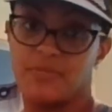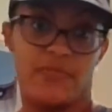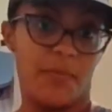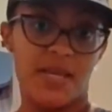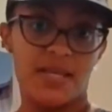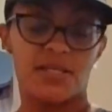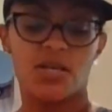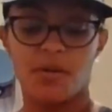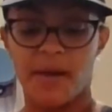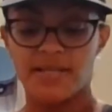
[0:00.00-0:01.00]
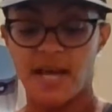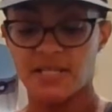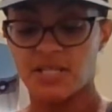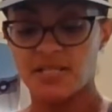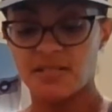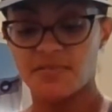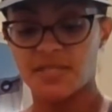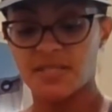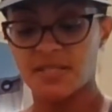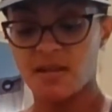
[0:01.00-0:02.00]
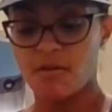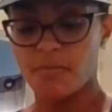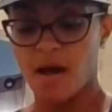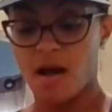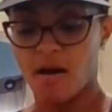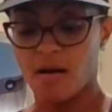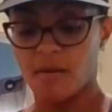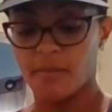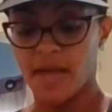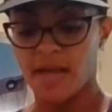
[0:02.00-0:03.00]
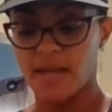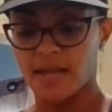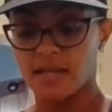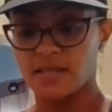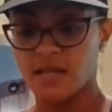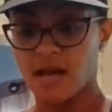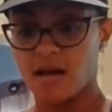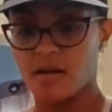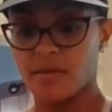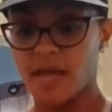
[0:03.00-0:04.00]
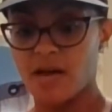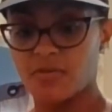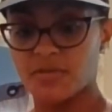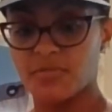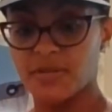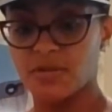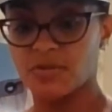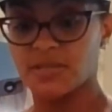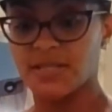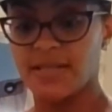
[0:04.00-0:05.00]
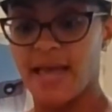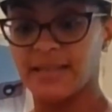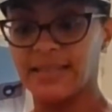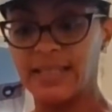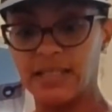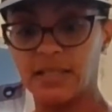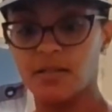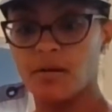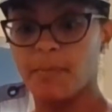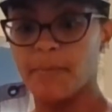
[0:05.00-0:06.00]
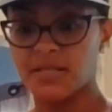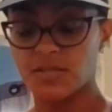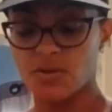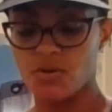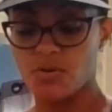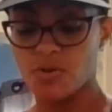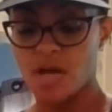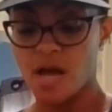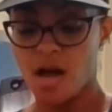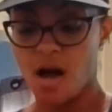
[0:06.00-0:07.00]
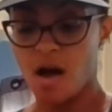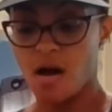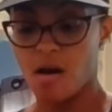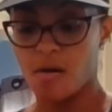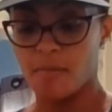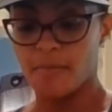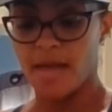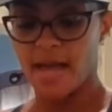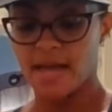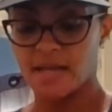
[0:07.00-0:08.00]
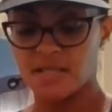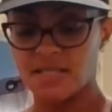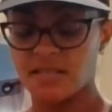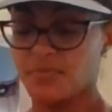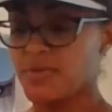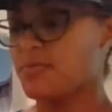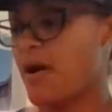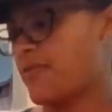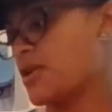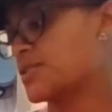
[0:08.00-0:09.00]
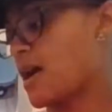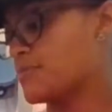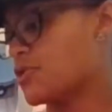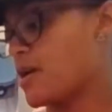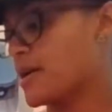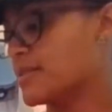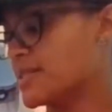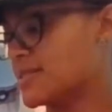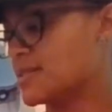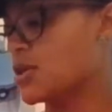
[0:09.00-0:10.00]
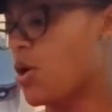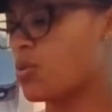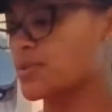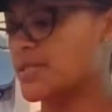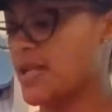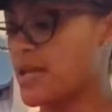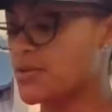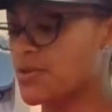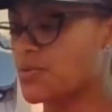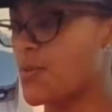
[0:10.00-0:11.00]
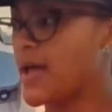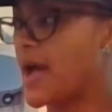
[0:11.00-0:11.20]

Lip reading: For me, it's good on my digestive system, and it helps build that lean muscle. And this is my first time trying this gold standard way.